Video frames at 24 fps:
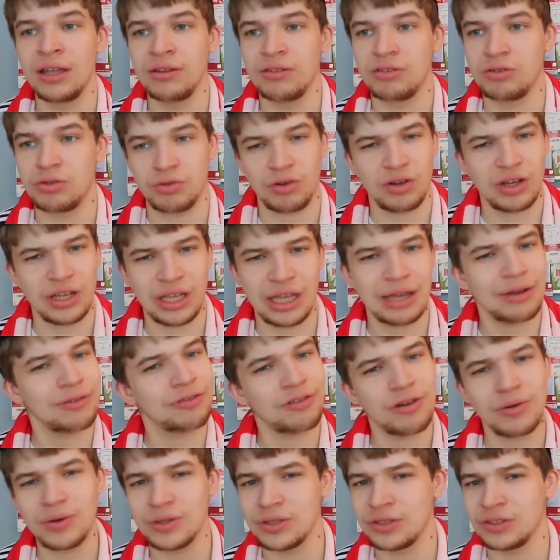to try and get
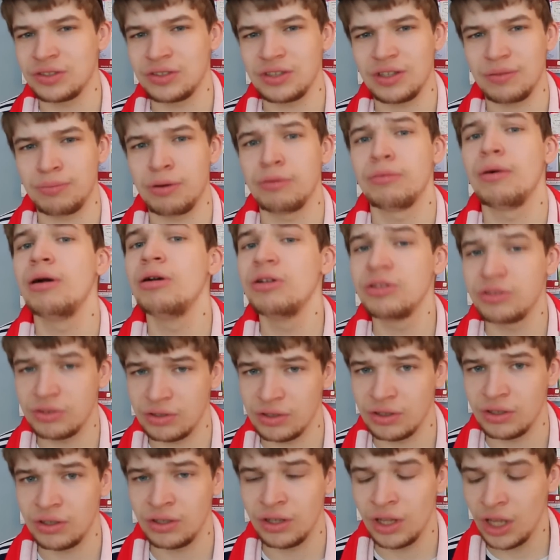Forest
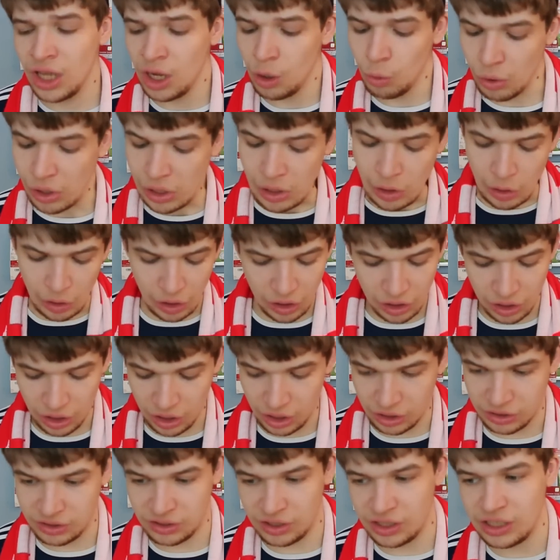promoted. We're not
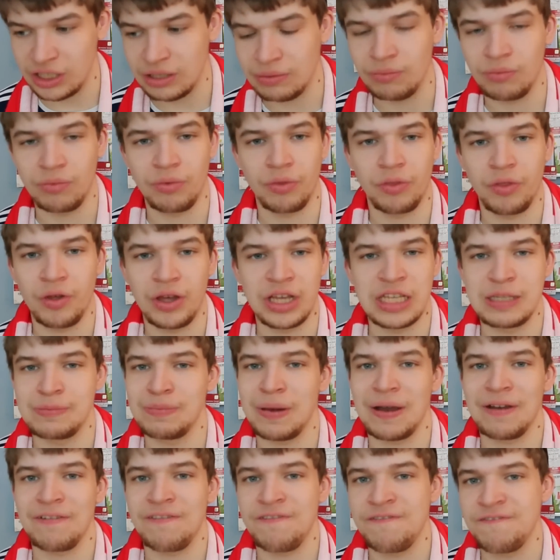a team that is
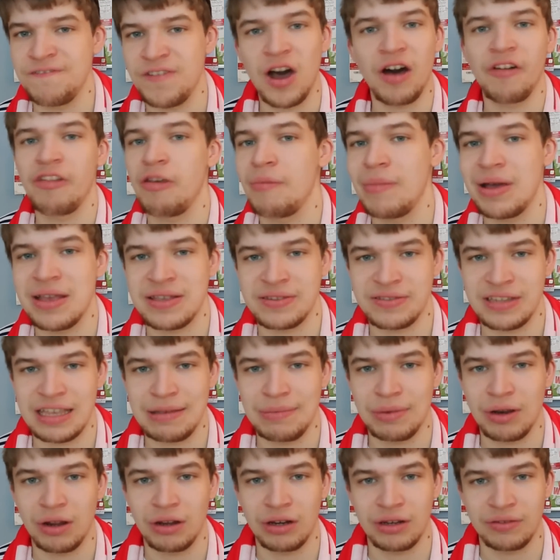by far the best
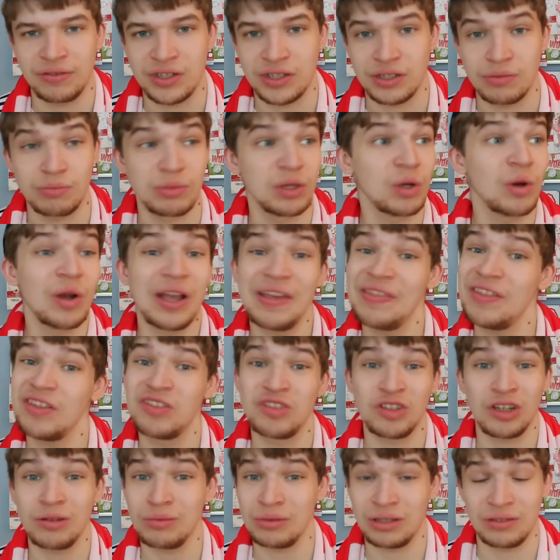team in our division. We're not in the
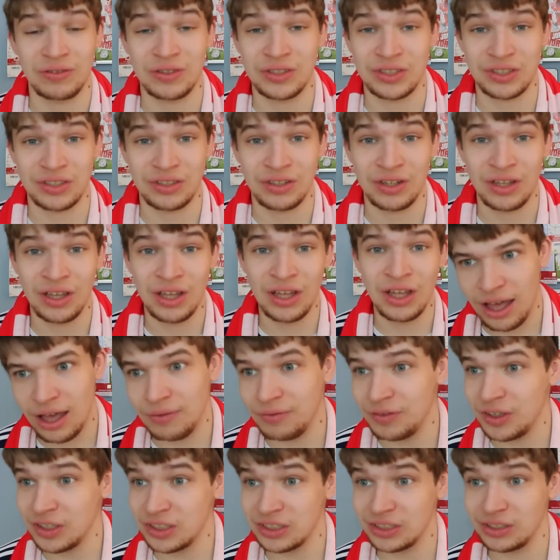top division.
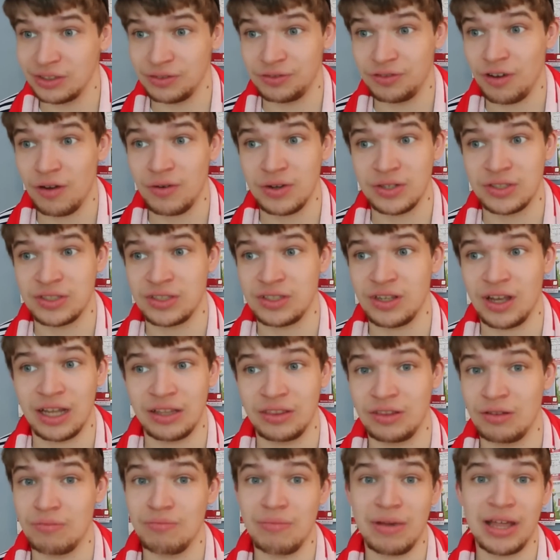And this is a Forest
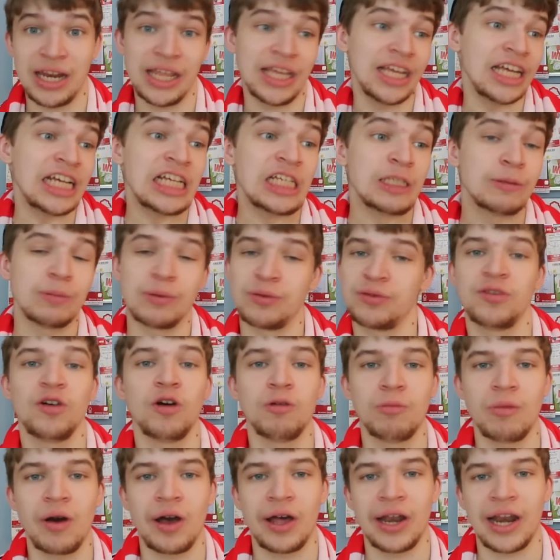side that many years
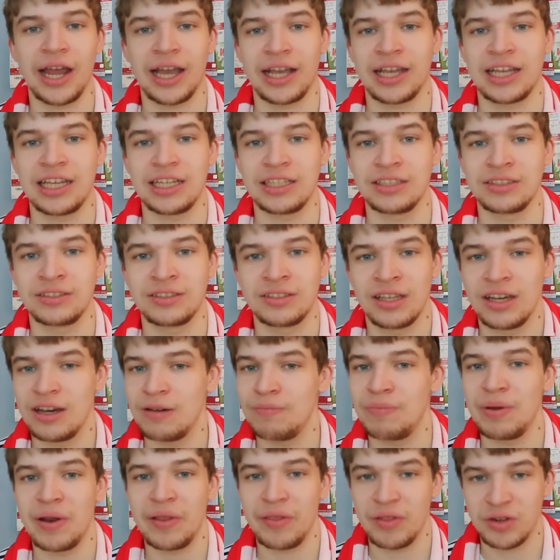before Marinakis
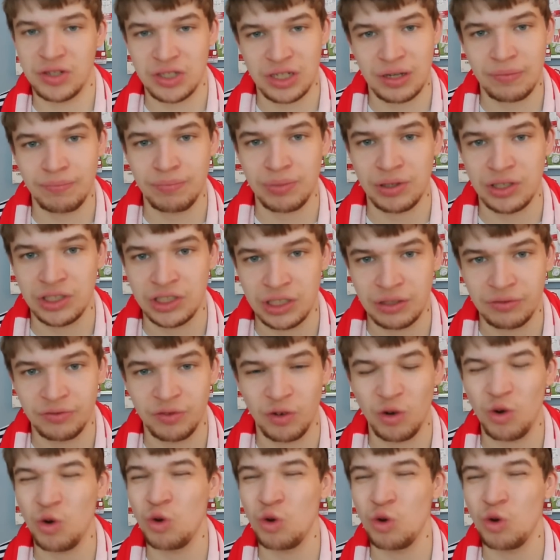have been in the Championship for